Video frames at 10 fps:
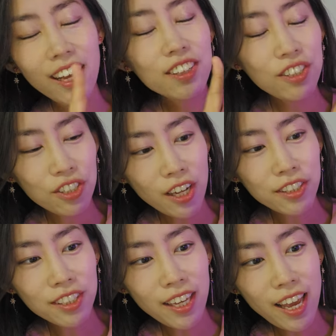the
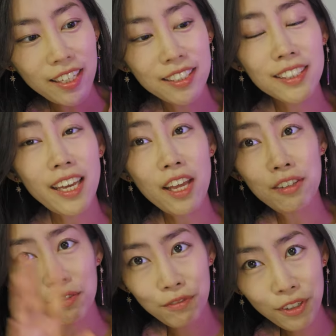charging case
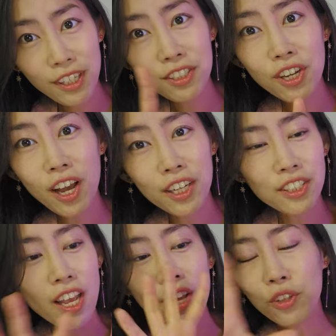can fully charge
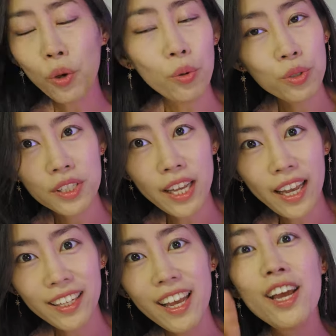the whole
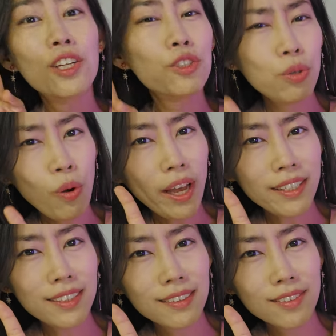set twice.